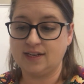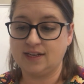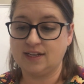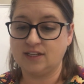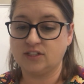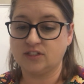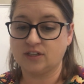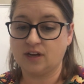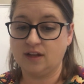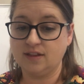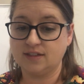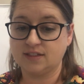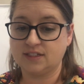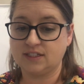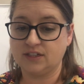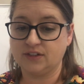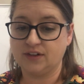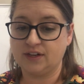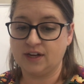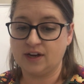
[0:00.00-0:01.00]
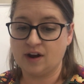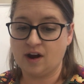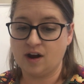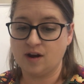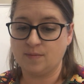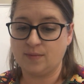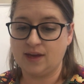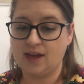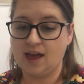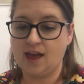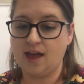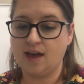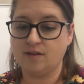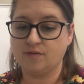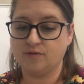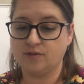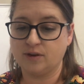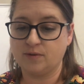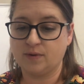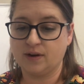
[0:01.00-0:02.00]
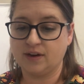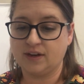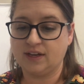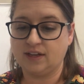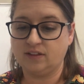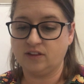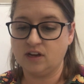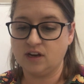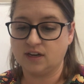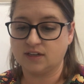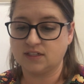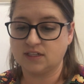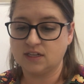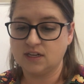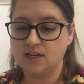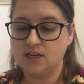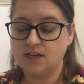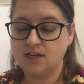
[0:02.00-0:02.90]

he saw the Syrian army everywhere he looked.